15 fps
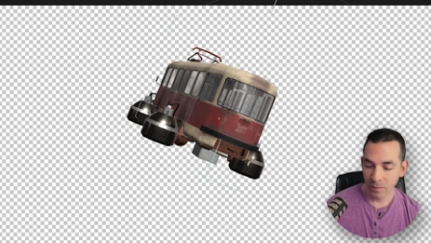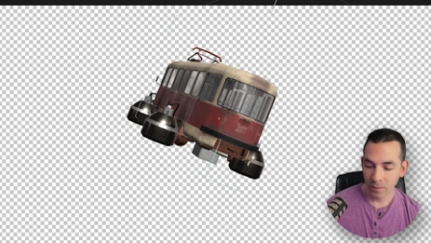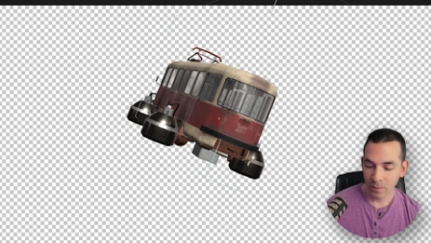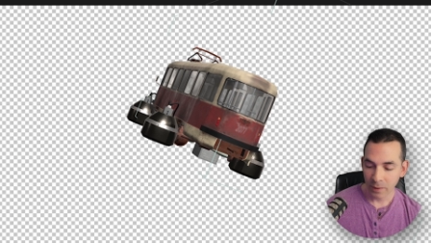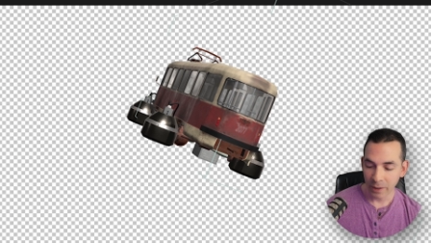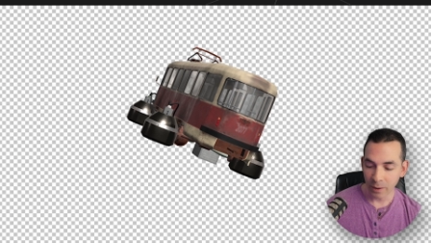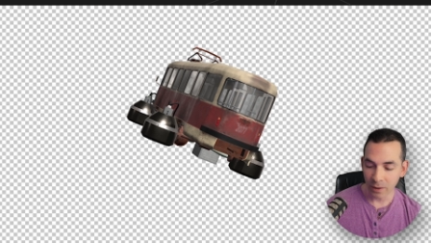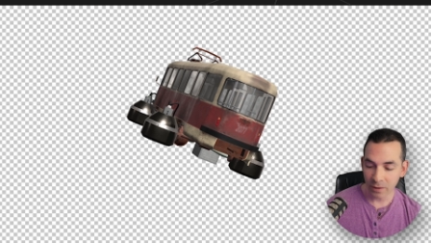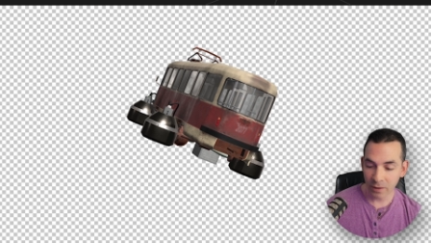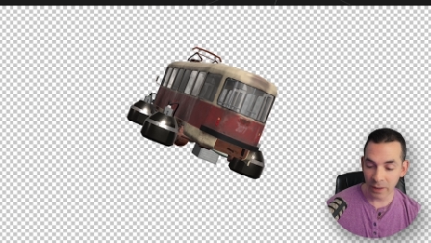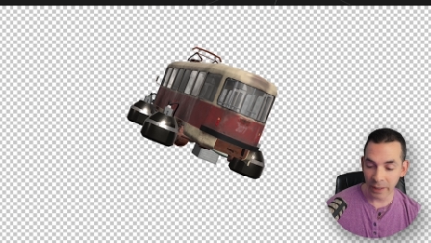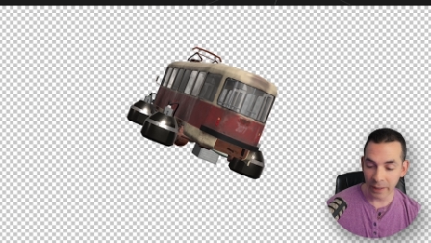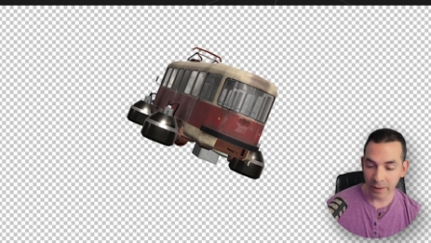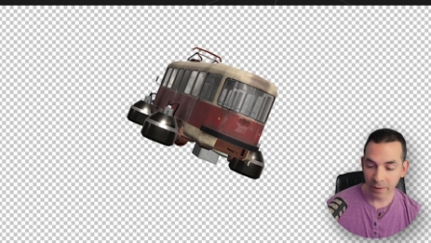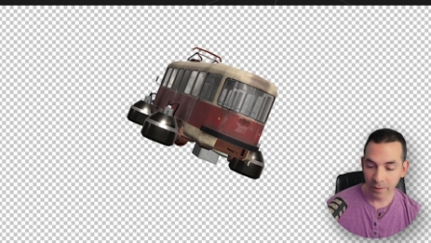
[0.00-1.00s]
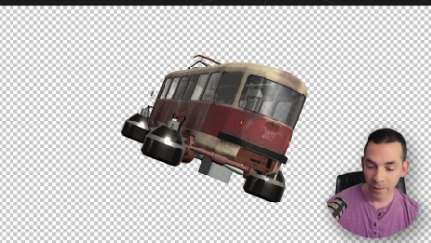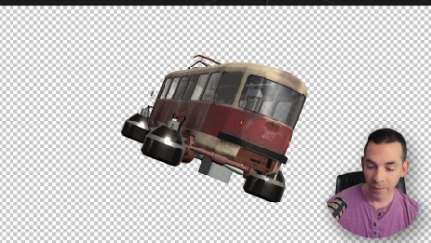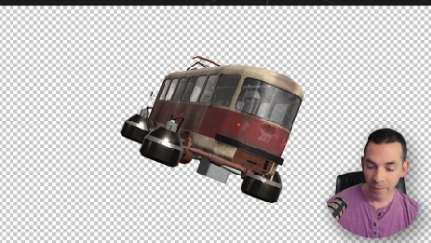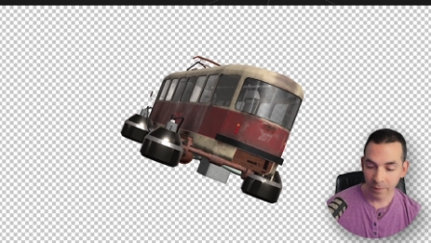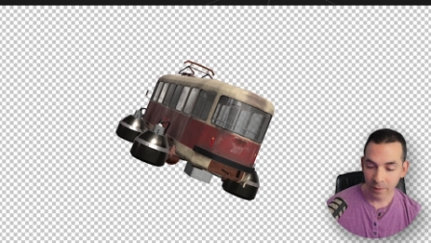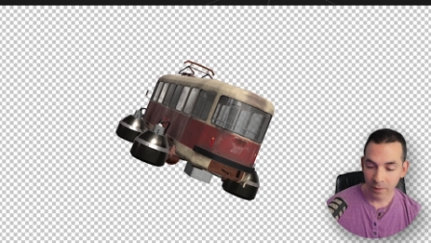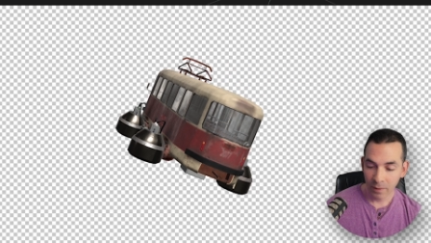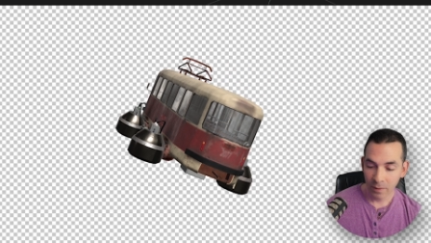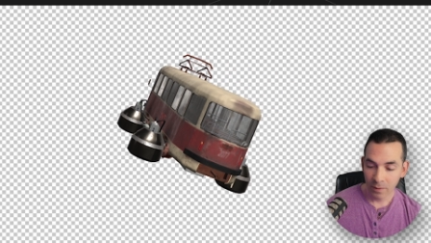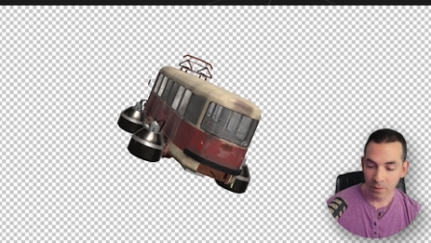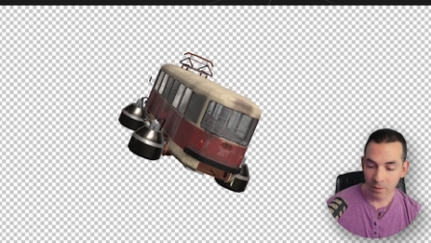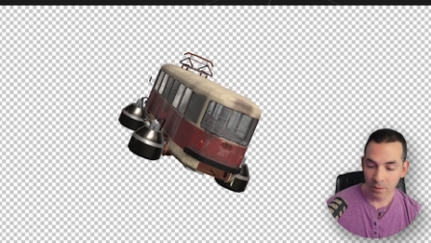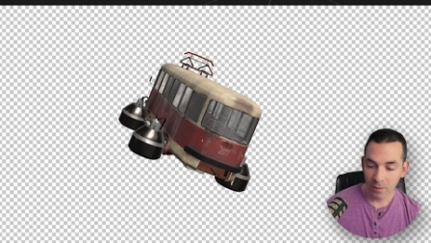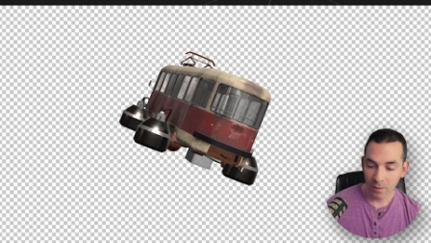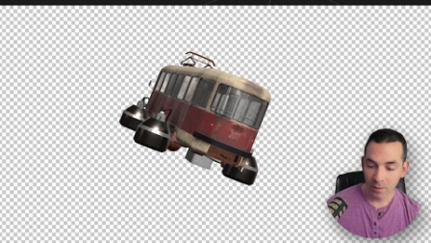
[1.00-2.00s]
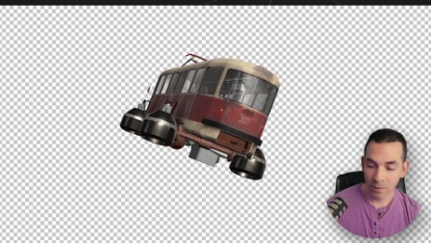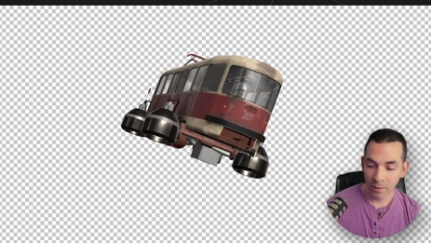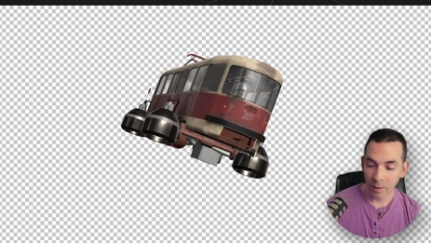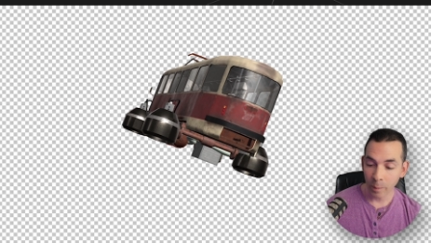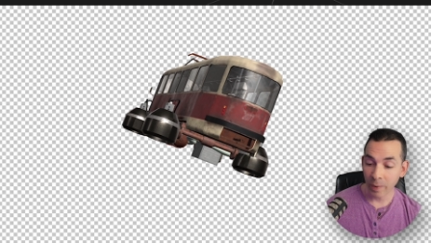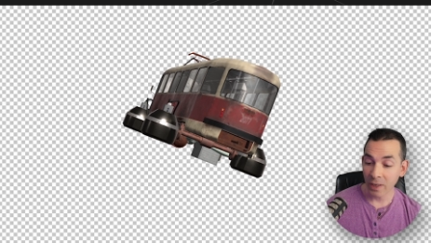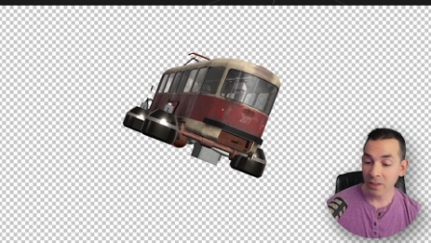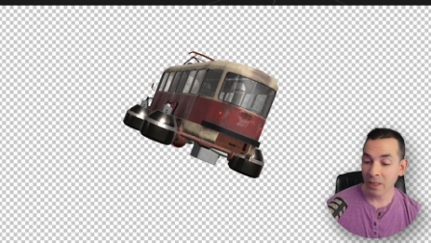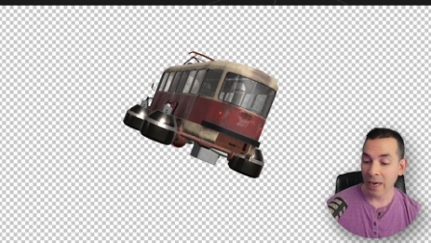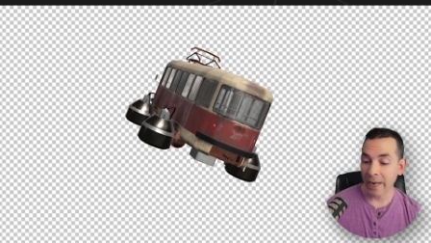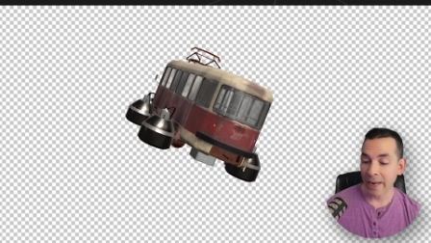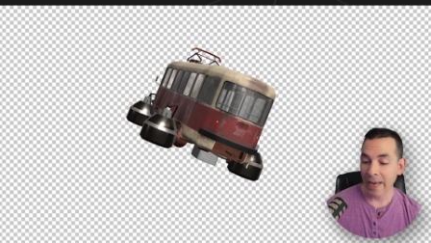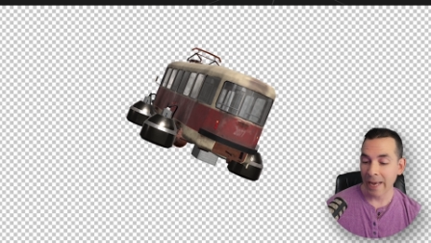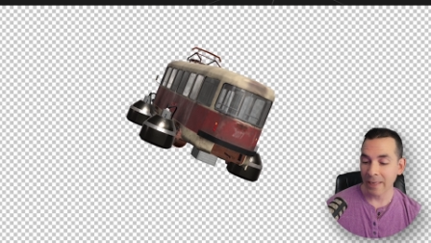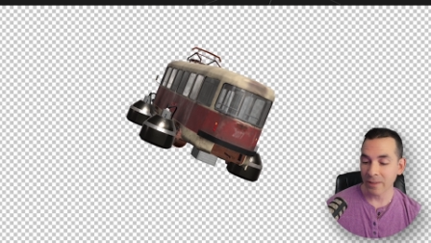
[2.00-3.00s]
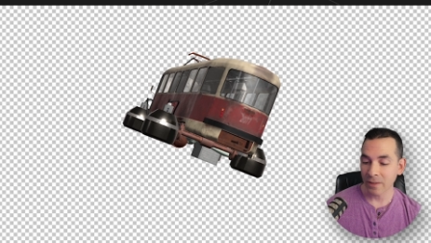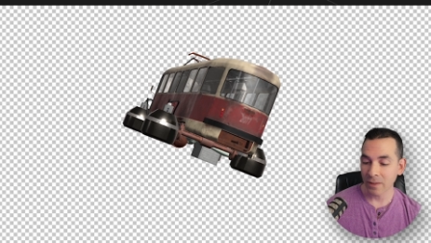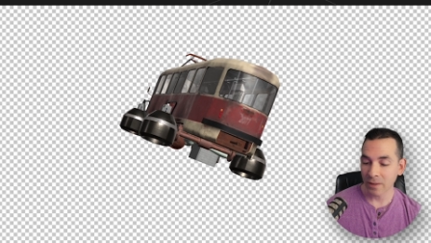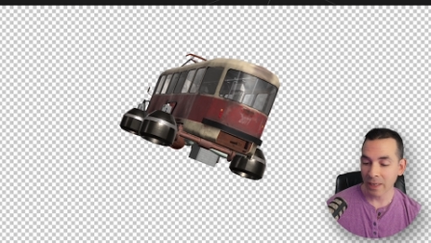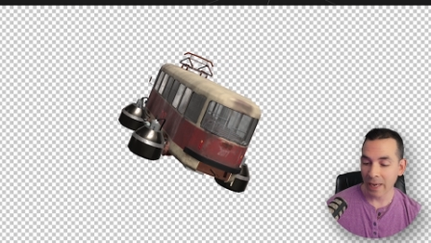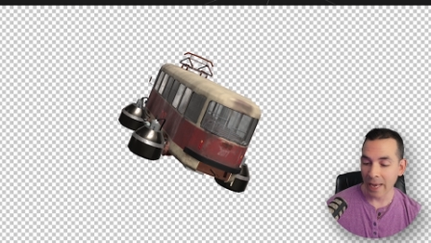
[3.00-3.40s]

and you can see the bus kind of has